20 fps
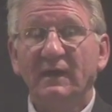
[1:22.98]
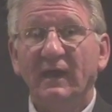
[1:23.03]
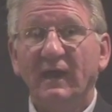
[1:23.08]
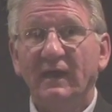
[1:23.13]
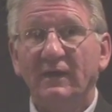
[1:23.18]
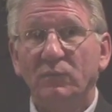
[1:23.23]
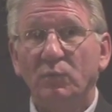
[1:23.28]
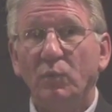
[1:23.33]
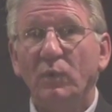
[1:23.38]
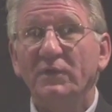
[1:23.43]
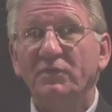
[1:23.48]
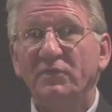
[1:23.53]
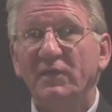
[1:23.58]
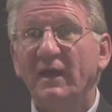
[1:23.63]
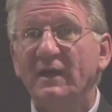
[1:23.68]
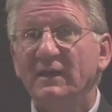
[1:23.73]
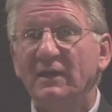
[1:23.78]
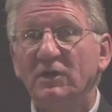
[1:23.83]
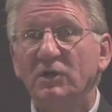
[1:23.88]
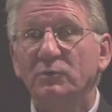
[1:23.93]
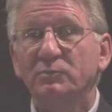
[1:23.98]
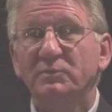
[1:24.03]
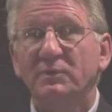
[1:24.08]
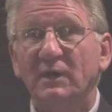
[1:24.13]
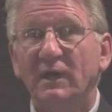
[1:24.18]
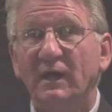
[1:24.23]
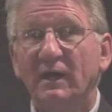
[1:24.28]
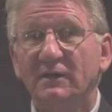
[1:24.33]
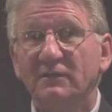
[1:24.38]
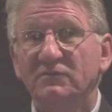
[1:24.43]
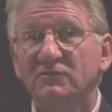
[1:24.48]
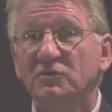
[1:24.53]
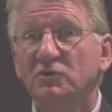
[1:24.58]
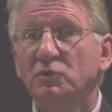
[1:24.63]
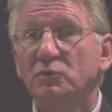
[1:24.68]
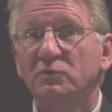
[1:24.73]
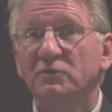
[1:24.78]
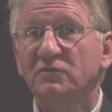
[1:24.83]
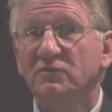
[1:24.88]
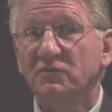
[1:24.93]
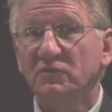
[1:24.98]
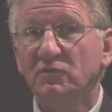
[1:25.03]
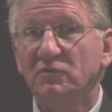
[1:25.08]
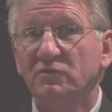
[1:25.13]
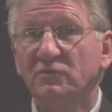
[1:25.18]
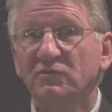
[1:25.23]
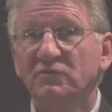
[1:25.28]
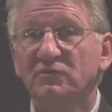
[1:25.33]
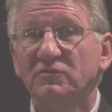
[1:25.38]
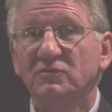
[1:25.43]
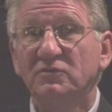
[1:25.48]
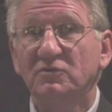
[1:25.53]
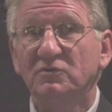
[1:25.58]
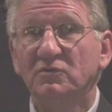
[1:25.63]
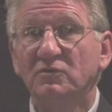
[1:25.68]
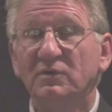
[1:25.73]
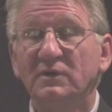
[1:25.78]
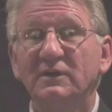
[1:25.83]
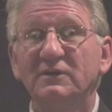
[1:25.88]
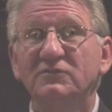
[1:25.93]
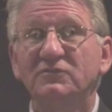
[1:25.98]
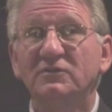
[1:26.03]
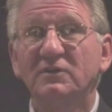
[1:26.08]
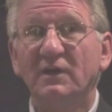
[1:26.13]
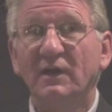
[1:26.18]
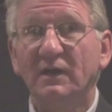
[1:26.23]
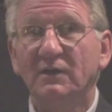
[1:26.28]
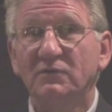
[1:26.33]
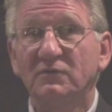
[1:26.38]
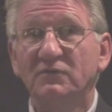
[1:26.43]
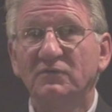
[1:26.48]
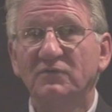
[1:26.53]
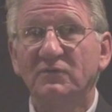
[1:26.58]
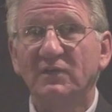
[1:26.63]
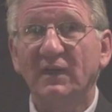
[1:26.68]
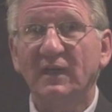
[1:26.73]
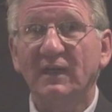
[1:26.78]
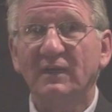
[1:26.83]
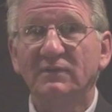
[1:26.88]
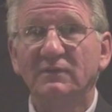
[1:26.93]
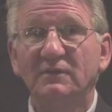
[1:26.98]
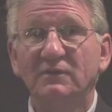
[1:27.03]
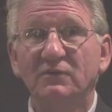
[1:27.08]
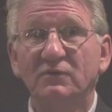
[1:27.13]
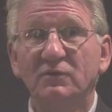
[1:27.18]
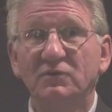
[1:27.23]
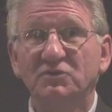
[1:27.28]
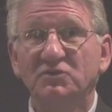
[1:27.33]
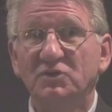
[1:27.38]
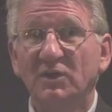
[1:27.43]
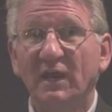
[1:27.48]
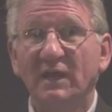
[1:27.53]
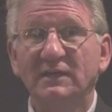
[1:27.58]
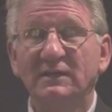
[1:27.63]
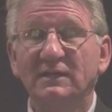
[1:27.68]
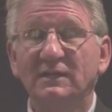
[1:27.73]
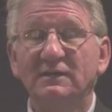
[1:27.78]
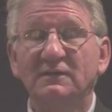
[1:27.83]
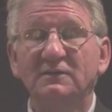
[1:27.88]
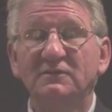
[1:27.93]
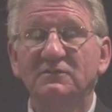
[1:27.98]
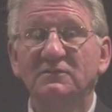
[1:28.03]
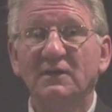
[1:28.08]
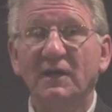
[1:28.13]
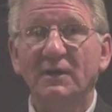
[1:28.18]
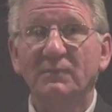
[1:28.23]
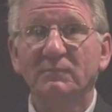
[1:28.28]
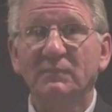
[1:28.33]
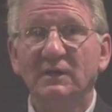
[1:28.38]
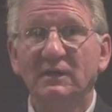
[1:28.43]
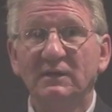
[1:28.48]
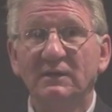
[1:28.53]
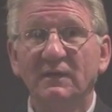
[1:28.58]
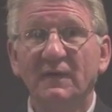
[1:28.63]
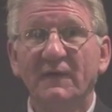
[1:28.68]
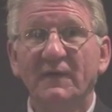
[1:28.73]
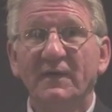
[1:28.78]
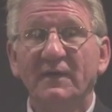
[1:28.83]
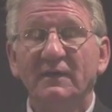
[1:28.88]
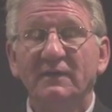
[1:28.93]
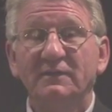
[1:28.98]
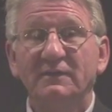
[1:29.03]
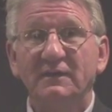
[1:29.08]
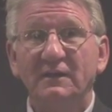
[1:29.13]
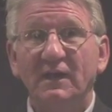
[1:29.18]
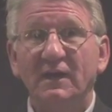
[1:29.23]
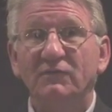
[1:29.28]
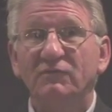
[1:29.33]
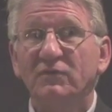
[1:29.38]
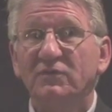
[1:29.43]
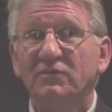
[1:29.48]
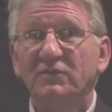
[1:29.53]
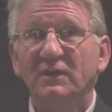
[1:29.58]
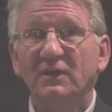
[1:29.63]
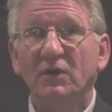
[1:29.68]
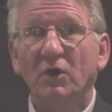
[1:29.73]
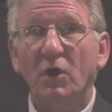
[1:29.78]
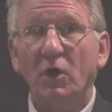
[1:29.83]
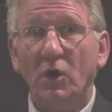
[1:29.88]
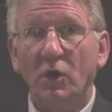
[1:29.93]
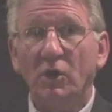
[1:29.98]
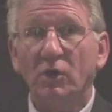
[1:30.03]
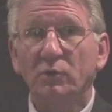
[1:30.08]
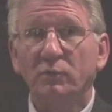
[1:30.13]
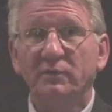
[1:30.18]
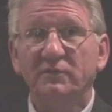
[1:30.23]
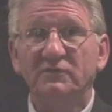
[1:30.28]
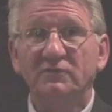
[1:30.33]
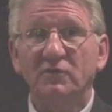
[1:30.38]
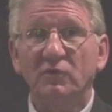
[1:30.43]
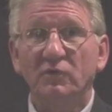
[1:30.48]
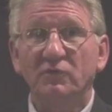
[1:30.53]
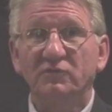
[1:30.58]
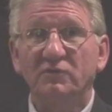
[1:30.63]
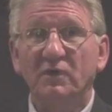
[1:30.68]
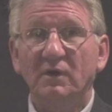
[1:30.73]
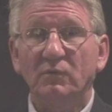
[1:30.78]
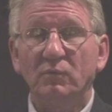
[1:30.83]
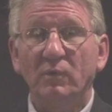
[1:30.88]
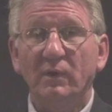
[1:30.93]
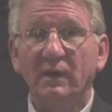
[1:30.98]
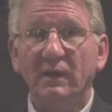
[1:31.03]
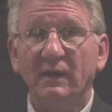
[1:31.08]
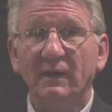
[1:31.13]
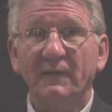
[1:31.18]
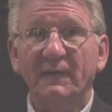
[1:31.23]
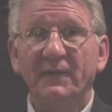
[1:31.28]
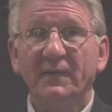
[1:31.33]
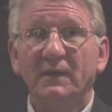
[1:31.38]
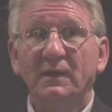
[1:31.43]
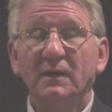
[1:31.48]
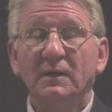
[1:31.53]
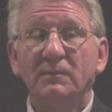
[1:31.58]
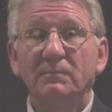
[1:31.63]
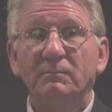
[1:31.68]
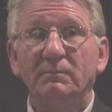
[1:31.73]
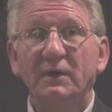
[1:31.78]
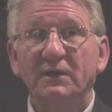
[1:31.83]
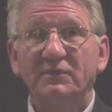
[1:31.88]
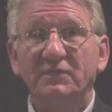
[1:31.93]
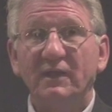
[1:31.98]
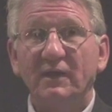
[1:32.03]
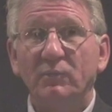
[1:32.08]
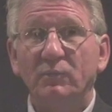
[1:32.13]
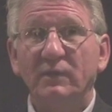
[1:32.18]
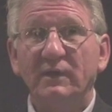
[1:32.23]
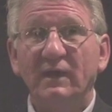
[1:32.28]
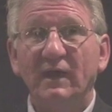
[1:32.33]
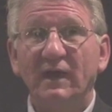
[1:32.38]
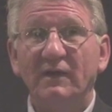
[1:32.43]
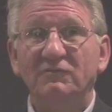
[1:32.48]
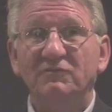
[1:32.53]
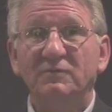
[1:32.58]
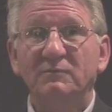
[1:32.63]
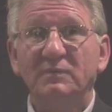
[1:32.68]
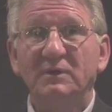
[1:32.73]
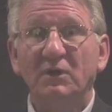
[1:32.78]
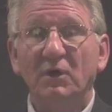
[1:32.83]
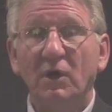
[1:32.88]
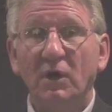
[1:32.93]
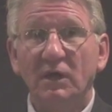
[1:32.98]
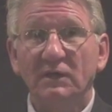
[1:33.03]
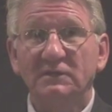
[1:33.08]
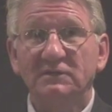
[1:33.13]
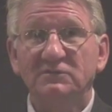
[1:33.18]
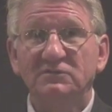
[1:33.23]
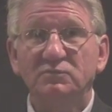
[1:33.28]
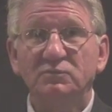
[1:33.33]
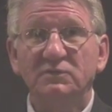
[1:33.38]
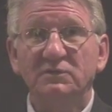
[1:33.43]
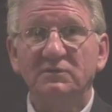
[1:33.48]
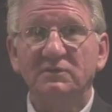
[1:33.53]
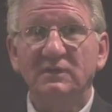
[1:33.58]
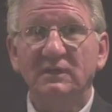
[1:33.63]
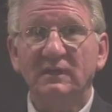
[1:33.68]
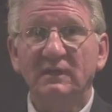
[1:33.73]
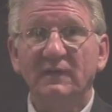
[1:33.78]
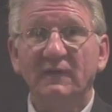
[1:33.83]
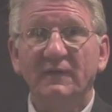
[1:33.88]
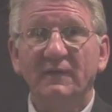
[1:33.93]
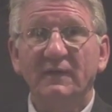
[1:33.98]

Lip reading: And what that helped us who were students do is to understand that Christianity does not mean that everything always goes our way, but that we have to be honest with the